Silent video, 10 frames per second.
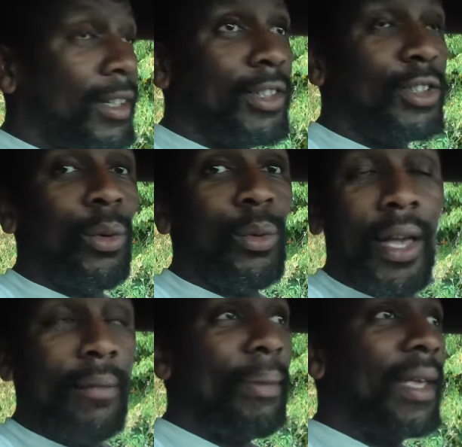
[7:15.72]
So
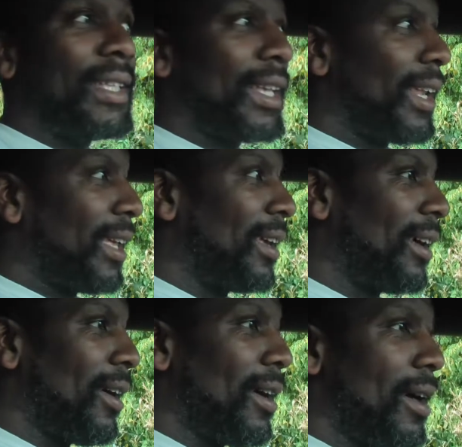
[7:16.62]
yeah, basically,
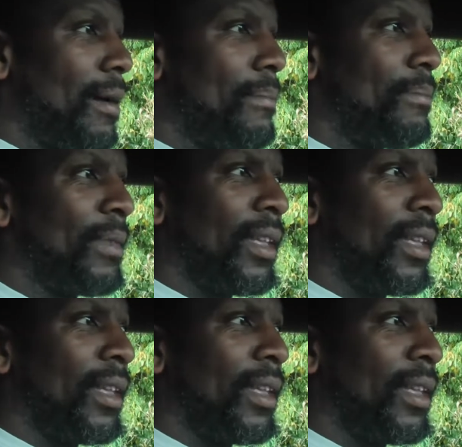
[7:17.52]
there's